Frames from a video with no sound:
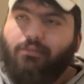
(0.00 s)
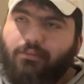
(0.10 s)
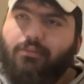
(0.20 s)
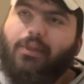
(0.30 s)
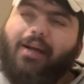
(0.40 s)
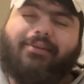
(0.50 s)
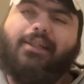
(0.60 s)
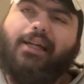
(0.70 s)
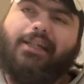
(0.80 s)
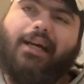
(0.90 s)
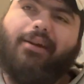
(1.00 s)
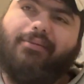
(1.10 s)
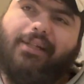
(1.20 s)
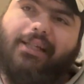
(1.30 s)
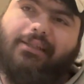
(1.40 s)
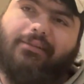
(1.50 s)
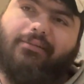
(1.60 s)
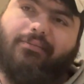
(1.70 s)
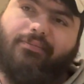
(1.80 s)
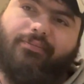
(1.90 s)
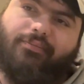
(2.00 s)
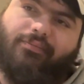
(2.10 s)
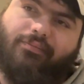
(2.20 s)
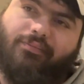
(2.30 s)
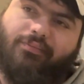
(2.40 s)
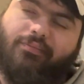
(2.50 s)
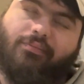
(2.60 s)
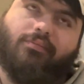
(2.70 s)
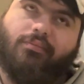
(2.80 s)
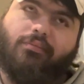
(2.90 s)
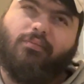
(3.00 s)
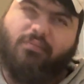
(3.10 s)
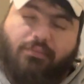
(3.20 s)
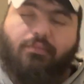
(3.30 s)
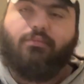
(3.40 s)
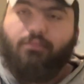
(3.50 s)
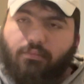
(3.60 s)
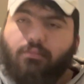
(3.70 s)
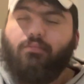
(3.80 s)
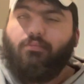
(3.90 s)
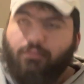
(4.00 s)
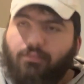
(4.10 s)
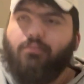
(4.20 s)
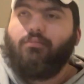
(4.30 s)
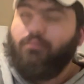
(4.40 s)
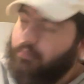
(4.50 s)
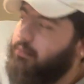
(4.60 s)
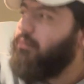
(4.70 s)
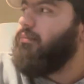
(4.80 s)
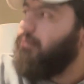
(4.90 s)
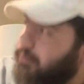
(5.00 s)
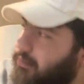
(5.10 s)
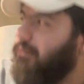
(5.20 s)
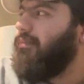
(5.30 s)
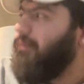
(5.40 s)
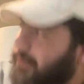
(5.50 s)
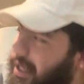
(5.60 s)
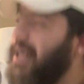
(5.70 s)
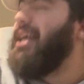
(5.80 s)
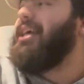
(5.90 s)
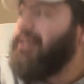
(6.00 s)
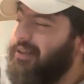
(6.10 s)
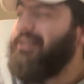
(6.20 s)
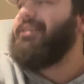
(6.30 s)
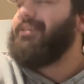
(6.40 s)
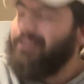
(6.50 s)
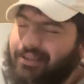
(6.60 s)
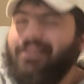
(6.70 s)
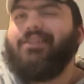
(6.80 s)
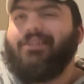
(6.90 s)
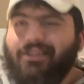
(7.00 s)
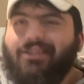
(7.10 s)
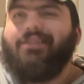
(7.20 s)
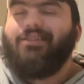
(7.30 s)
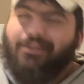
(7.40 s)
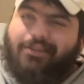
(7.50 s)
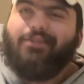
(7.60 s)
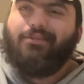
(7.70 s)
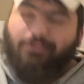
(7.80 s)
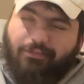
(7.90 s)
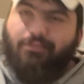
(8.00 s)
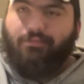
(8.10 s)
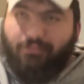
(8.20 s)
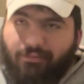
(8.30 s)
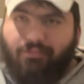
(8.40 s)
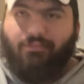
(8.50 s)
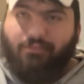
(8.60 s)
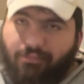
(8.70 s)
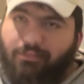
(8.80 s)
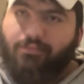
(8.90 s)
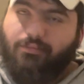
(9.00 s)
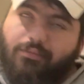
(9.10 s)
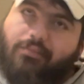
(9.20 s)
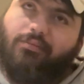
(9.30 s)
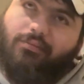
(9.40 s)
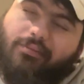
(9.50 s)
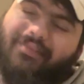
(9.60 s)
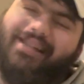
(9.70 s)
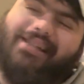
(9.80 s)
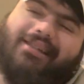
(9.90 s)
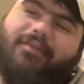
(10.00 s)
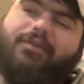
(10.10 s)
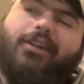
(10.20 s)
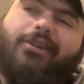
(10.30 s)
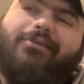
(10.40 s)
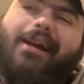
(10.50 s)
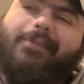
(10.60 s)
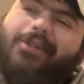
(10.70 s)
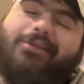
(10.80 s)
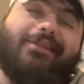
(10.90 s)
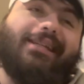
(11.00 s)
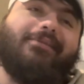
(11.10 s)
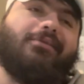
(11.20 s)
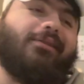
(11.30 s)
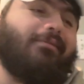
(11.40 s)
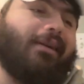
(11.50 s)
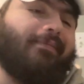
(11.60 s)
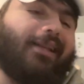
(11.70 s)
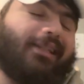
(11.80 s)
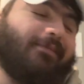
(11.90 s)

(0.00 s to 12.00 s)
I was like, I gotta react to him. I was just busy with life when you left me. Making the money now, I need to check. Yeah. With me, yeah, you know it get deadly. Free to rap, go, yeah, I'm talking about Melly. He said, free to rap, go, yeah, I'm talking about Melly.